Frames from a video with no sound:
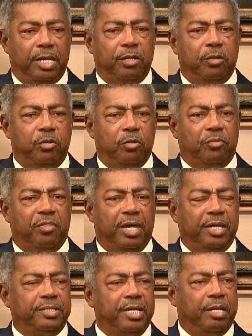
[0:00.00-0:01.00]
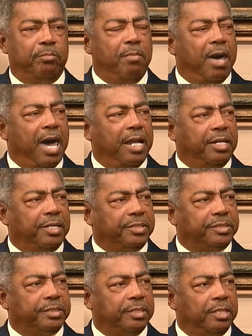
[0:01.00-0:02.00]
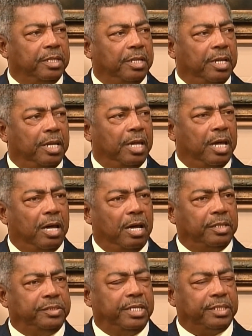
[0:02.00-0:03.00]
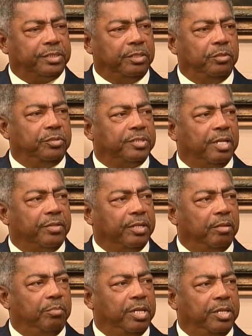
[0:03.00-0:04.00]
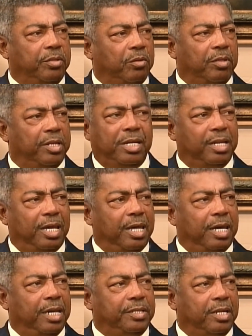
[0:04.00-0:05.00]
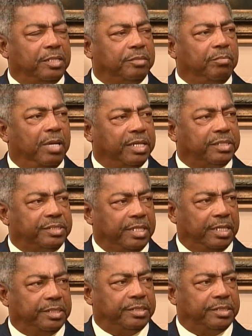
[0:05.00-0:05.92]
you do things that matters just to do something to be doing it. It doesn't make sense.